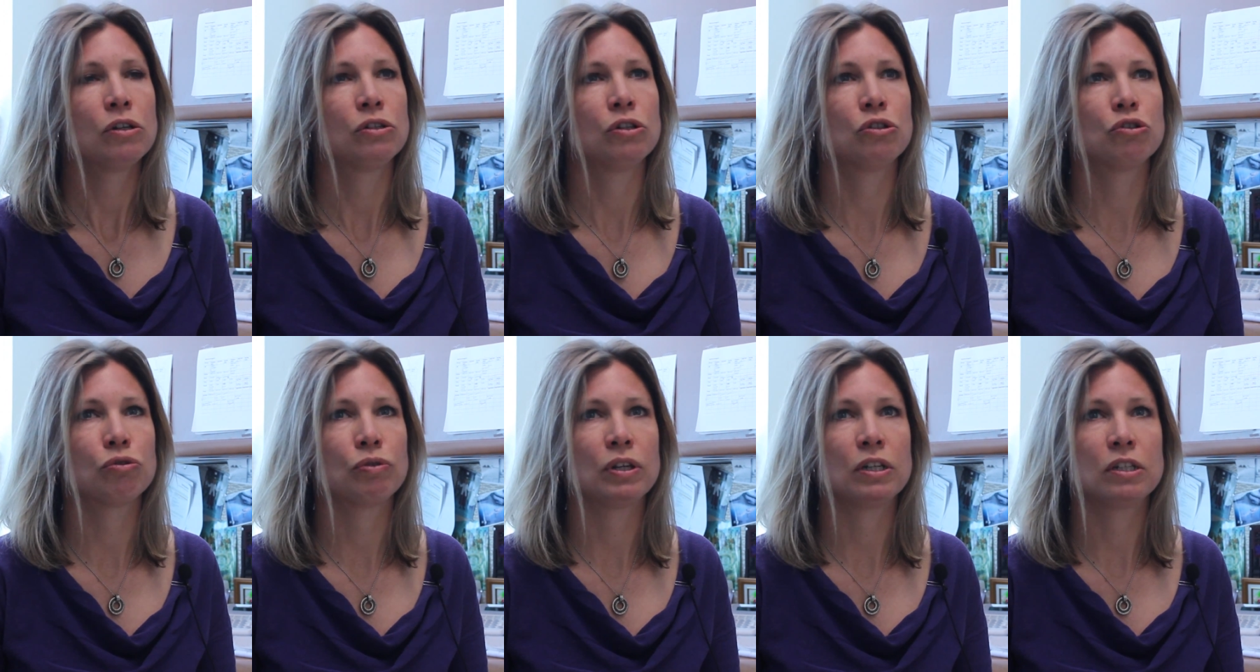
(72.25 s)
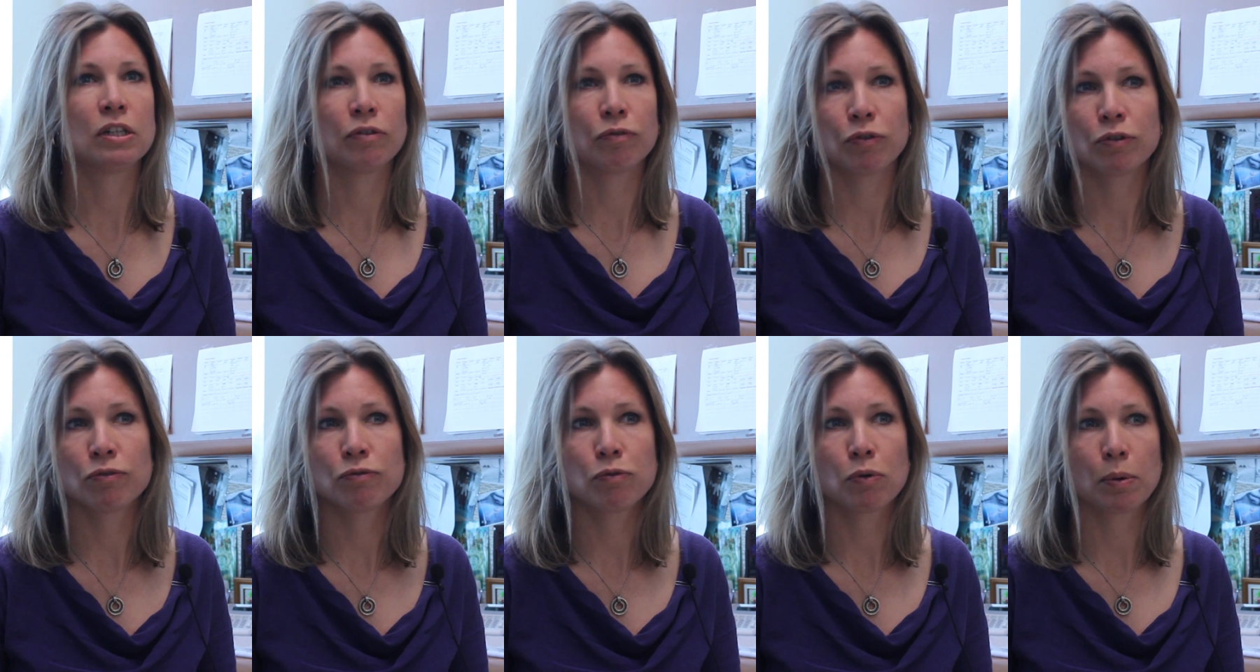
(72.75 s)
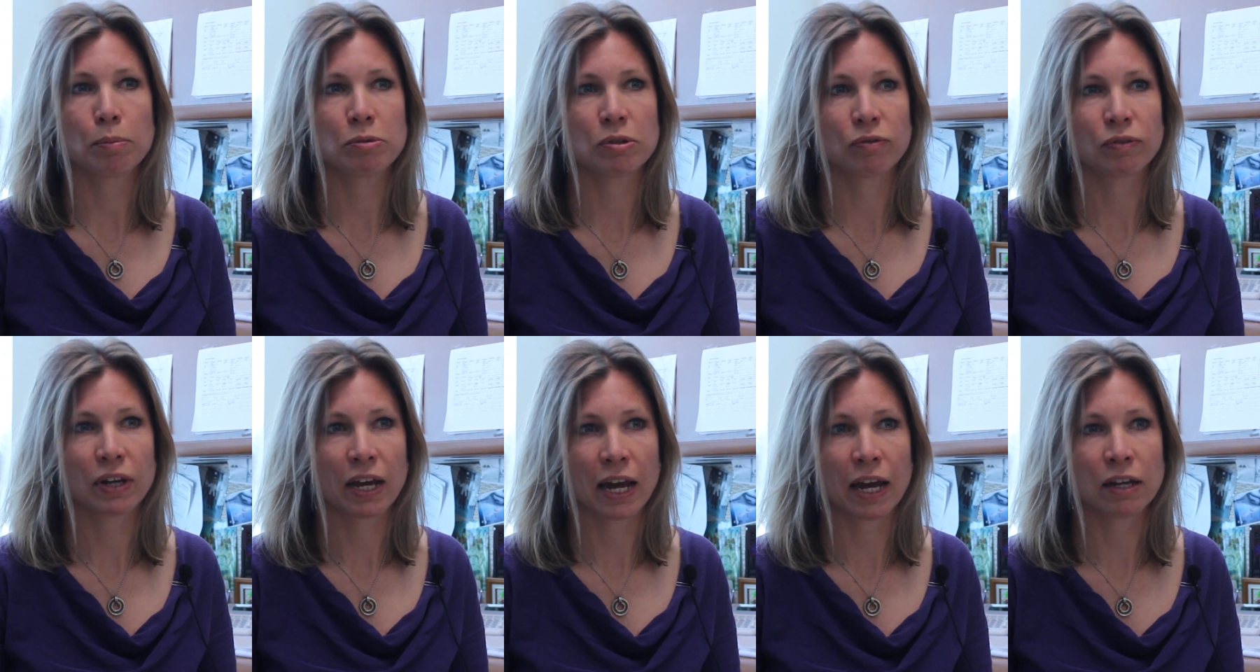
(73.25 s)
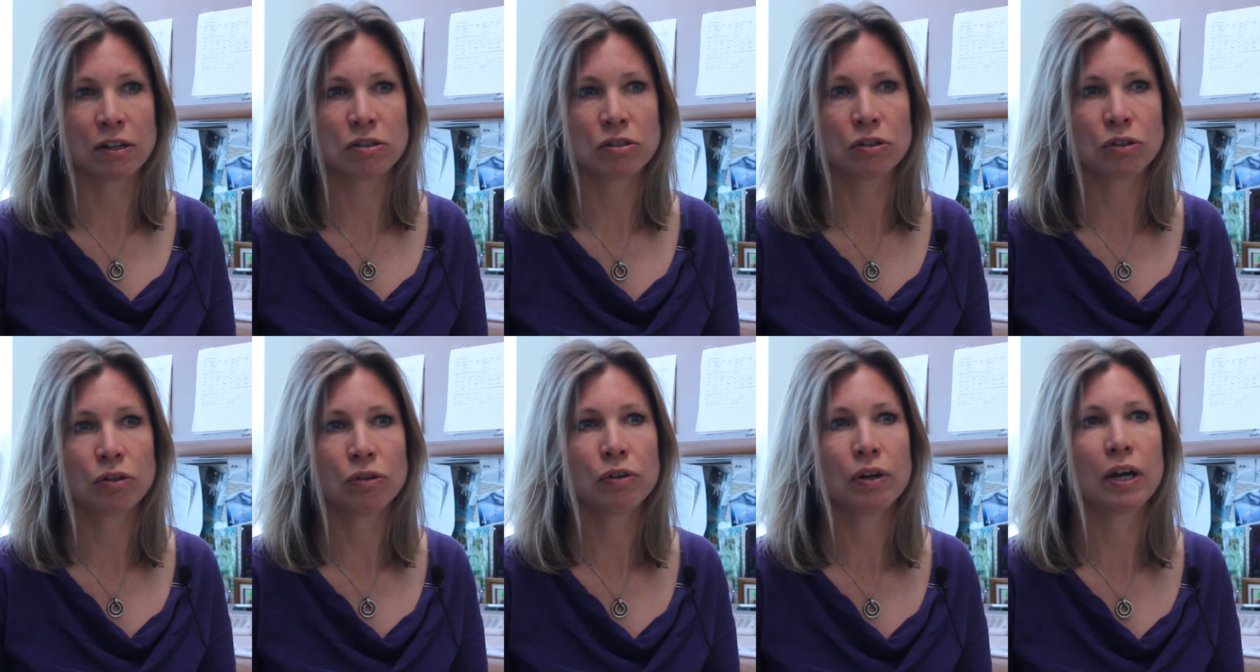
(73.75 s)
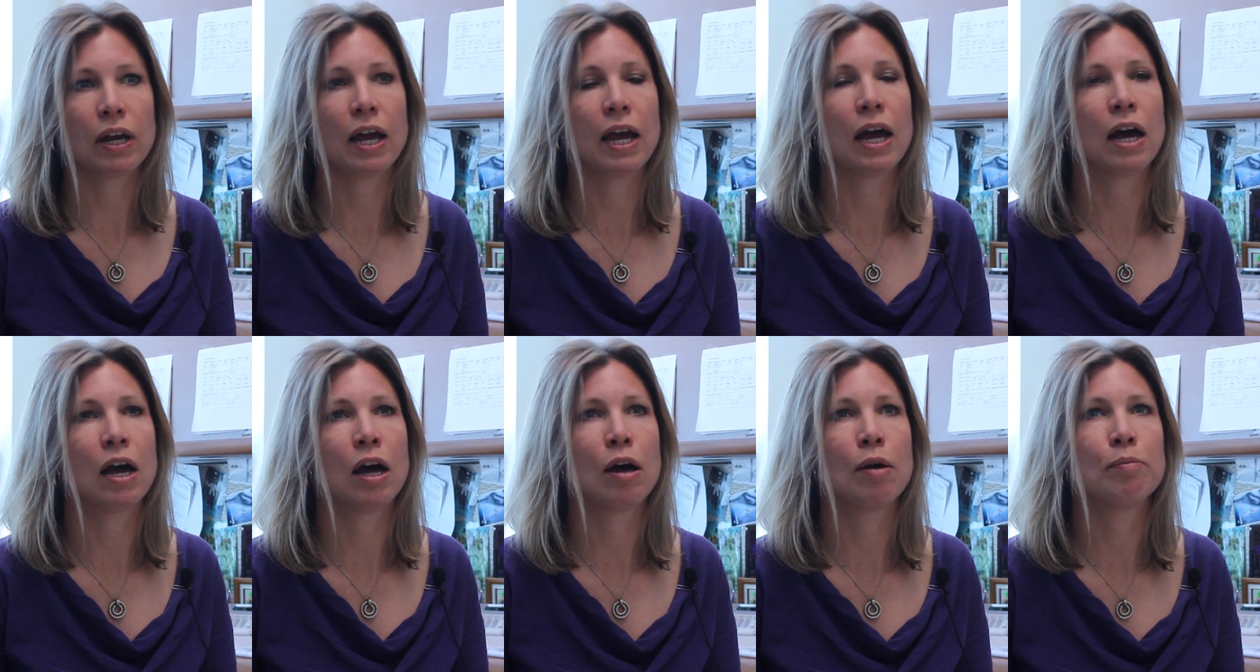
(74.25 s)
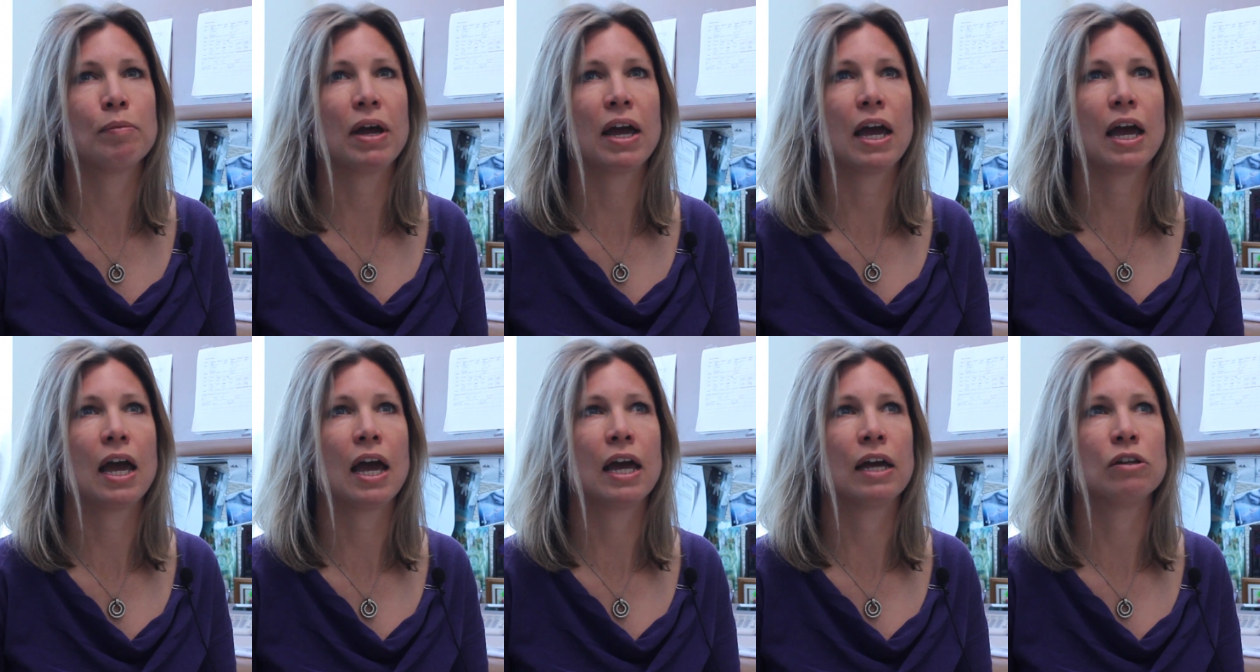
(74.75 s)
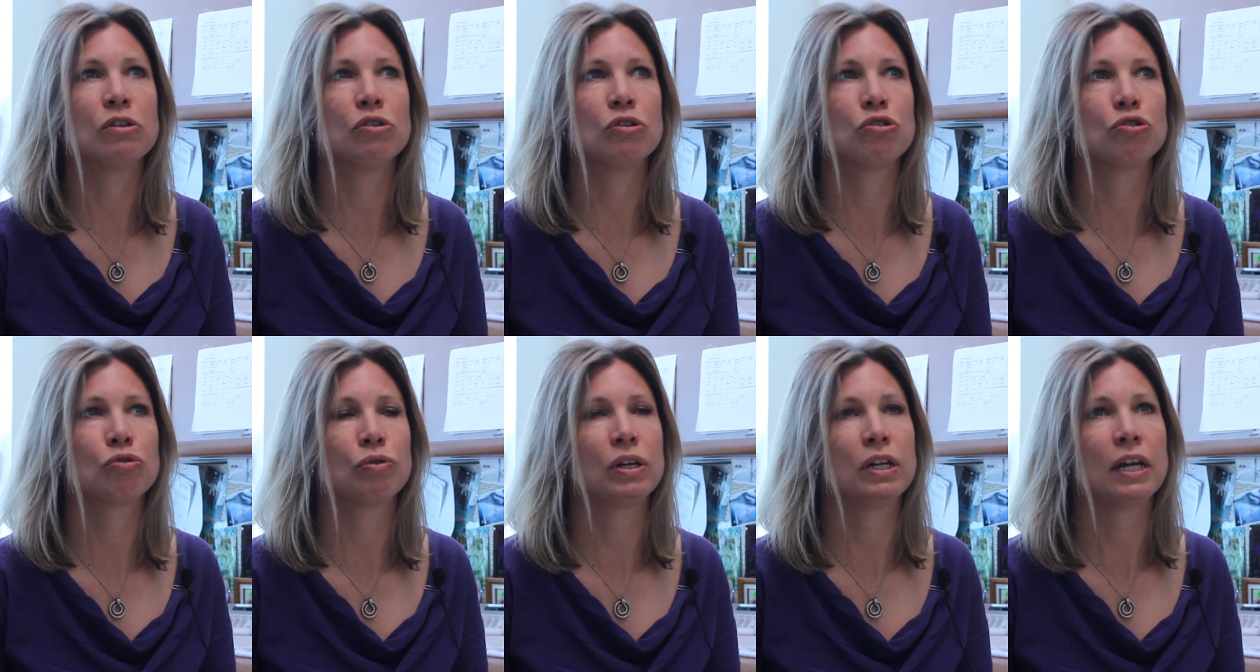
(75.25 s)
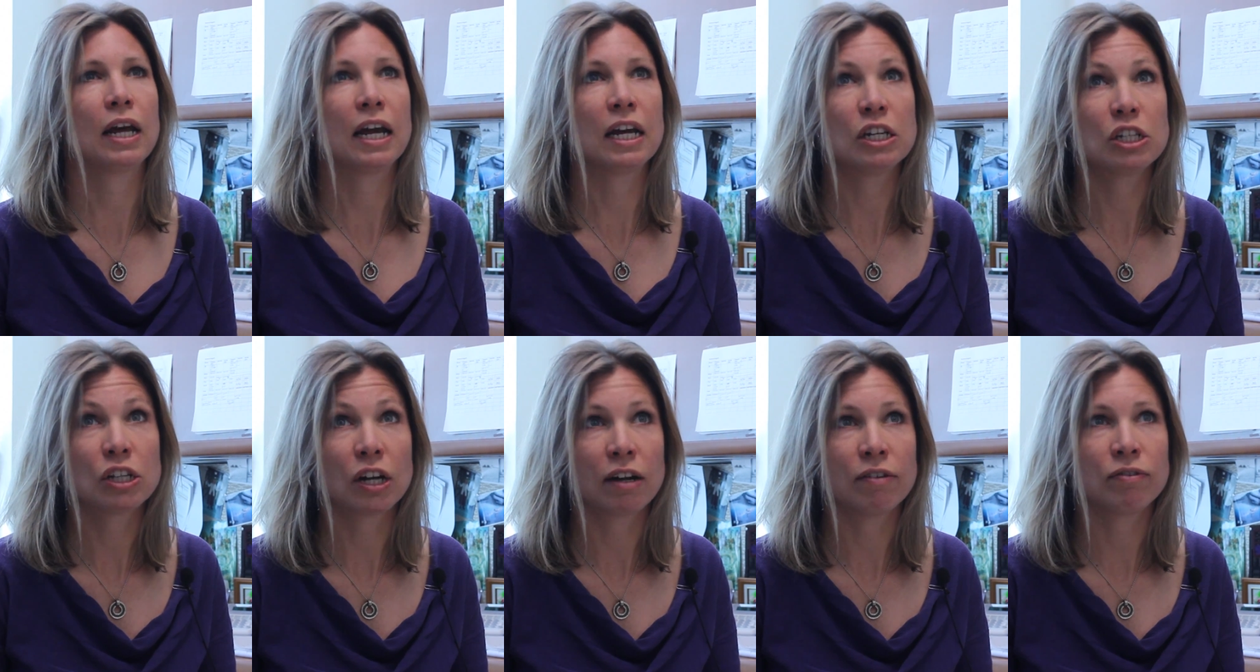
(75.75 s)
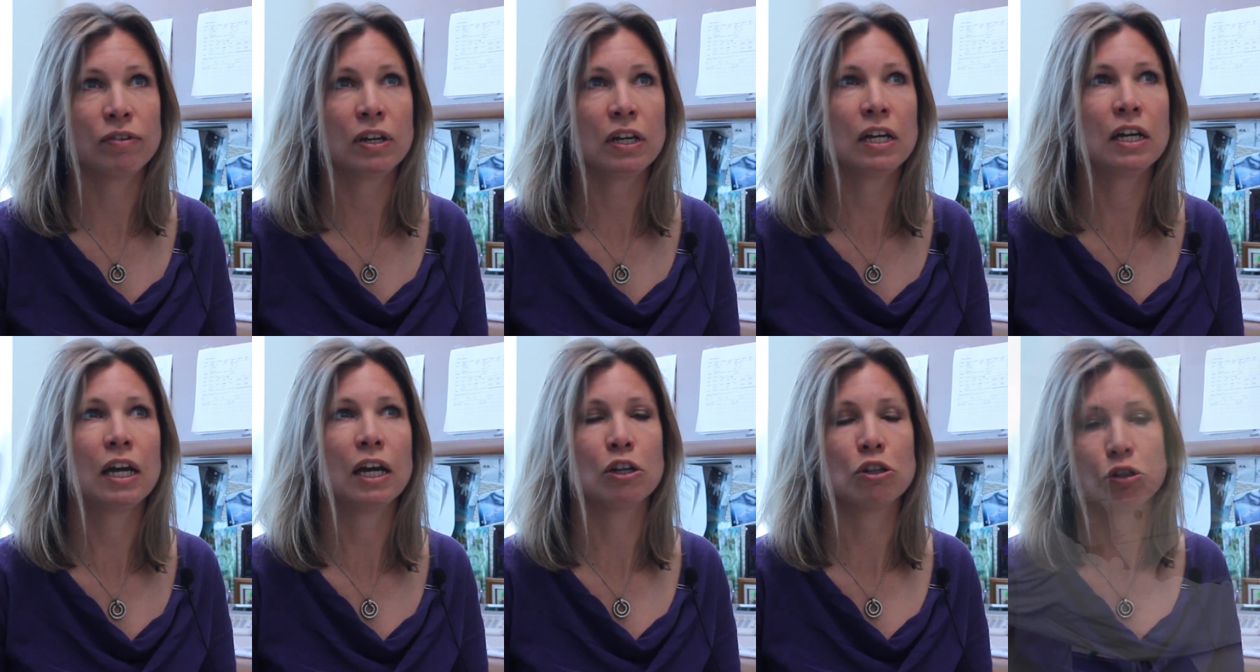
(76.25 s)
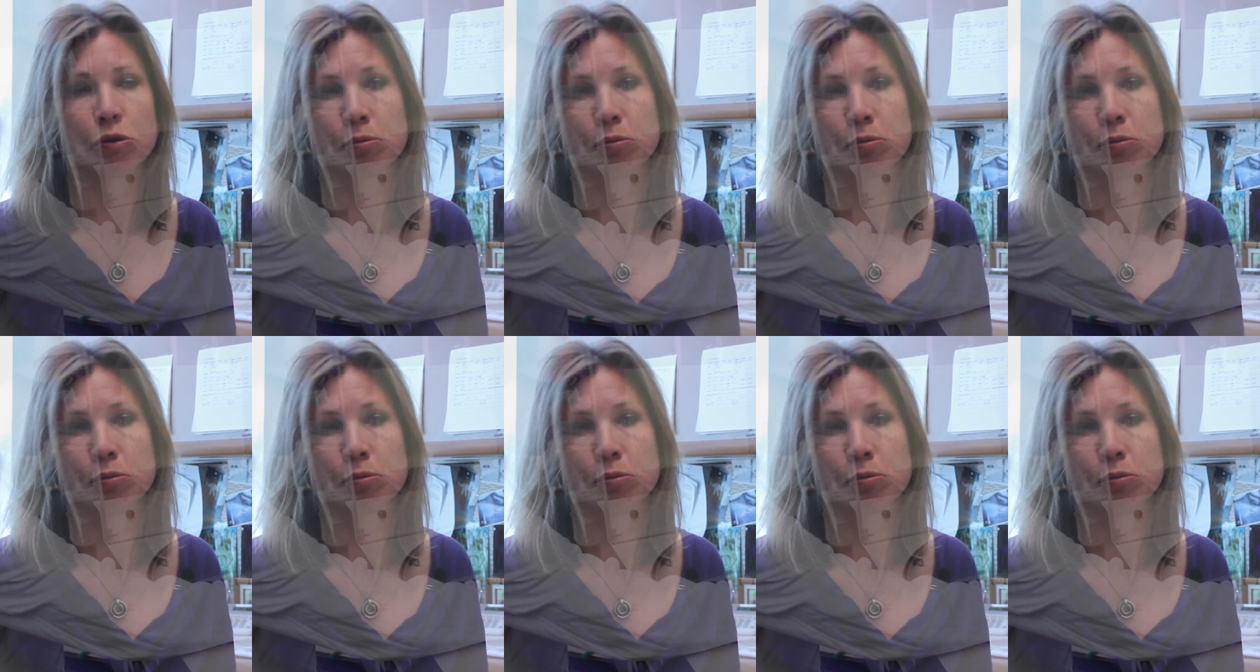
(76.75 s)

to treat different forms of cancer, um, and to treat H I V and